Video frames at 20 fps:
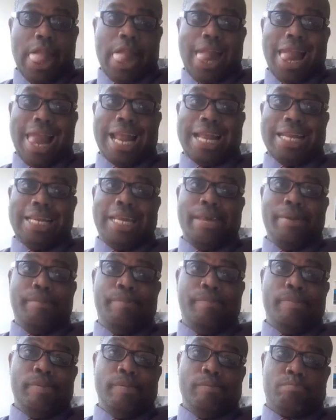And
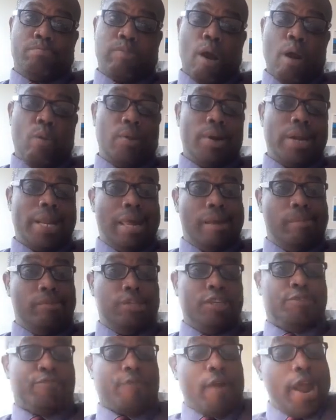he brought with him
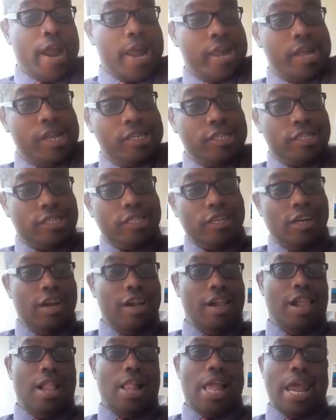his friends.
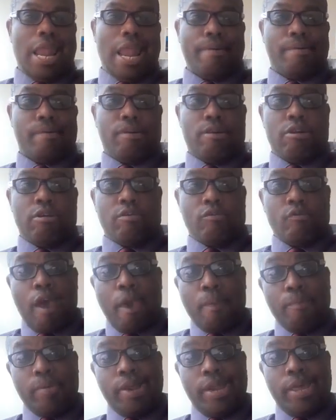And they were all
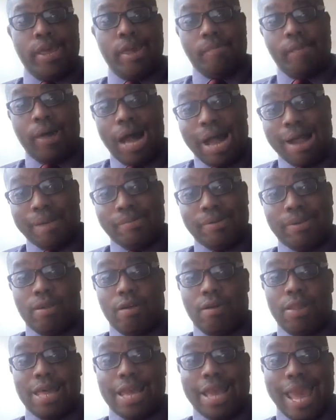rapping hip hop and
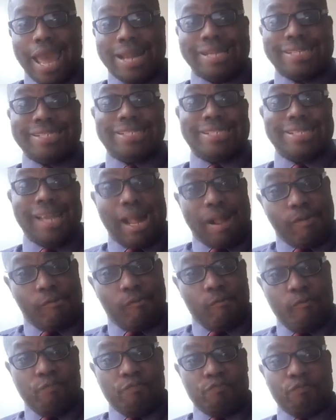all that kind of stuff.
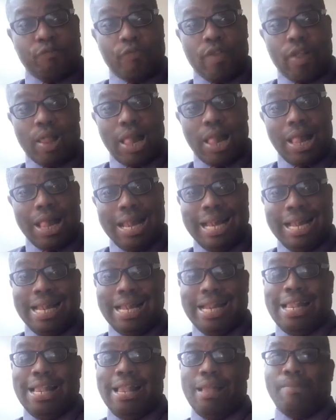
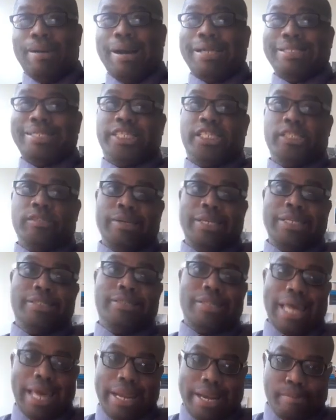About two weeks
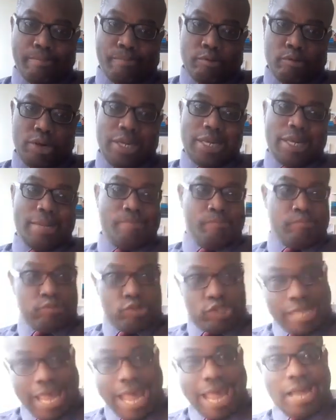later, Brody
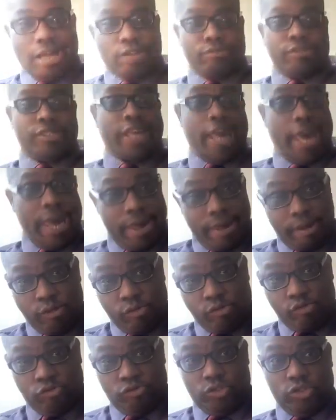Styles was
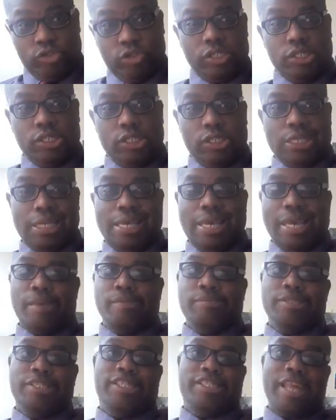killed. He
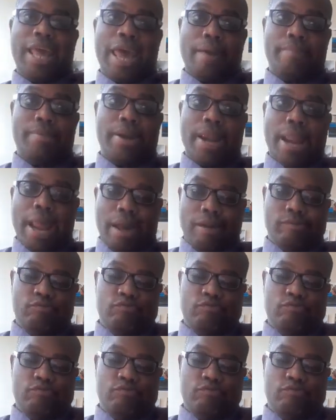was stabbed to death.